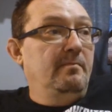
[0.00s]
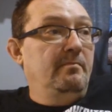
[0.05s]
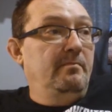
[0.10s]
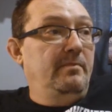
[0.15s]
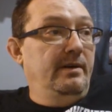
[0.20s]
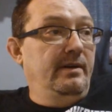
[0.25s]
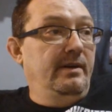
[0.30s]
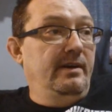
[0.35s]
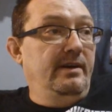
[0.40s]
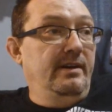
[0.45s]

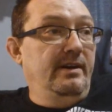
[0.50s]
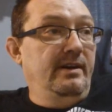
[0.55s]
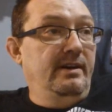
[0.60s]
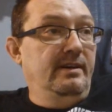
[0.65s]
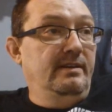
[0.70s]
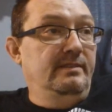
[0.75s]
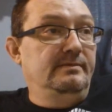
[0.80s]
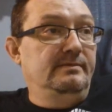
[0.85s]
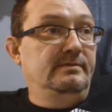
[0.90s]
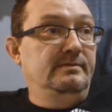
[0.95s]
But,
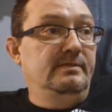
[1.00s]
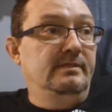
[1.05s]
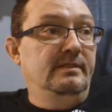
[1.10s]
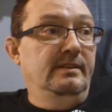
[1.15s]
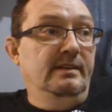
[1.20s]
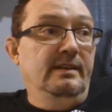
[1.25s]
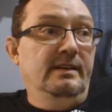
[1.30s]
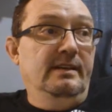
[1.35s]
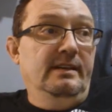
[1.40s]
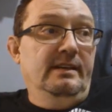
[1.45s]

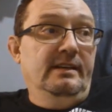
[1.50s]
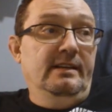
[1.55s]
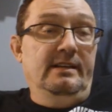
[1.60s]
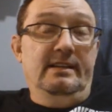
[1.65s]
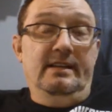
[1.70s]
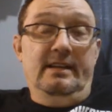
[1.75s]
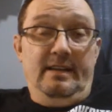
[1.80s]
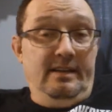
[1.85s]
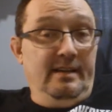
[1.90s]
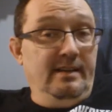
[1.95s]

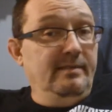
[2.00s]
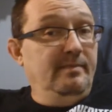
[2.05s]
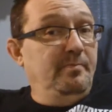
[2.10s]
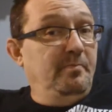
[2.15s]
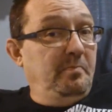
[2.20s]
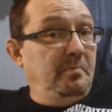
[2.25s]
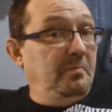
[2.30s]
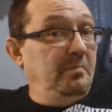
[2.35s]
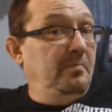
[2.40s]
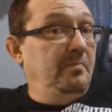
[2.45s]
that's
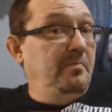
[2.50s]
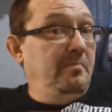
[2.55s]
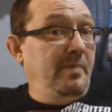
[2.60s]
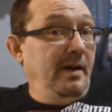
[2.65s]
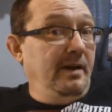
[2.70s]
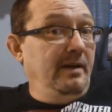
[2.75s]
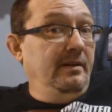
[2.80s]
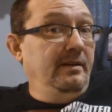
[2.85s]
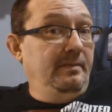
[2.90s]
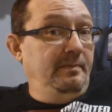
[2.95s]

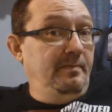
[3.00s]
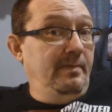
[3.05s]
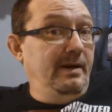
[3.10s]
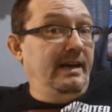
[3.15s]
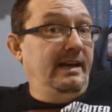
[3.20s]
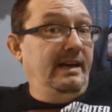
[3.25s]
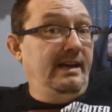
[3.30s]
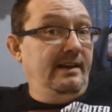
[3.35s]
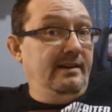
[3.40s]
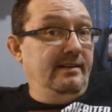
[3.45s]
about as
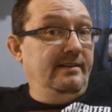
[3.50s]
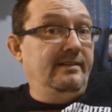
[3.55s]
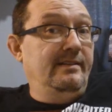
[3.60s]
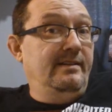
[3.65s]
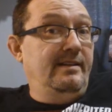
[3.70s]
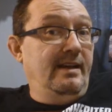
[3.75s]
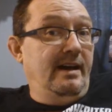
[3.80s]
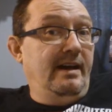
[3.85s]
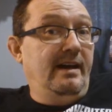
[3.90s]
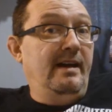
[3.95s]
bad as a
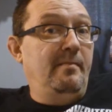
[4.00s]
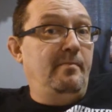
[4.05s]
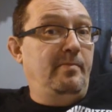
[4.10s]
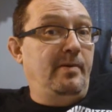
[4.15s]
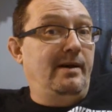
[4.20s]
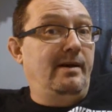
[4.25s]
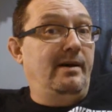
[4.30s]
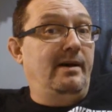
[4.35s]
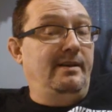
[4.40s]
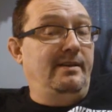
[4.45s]
Tide
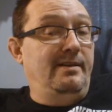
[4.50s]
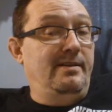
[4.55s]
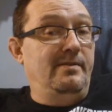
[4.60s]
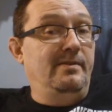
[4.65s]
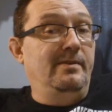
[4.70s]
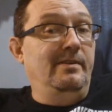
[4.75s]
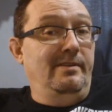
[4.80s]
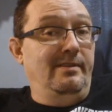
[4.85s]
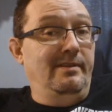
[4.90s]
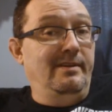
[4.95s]
Pod,
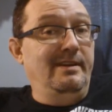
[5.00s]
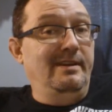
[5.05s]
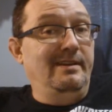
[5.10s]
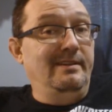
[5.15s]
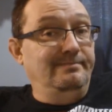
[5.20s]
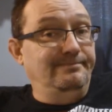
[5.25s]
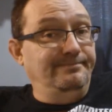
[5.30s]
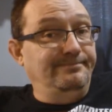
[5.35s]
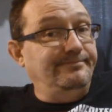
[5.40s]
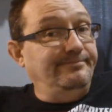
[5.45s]
don't you think?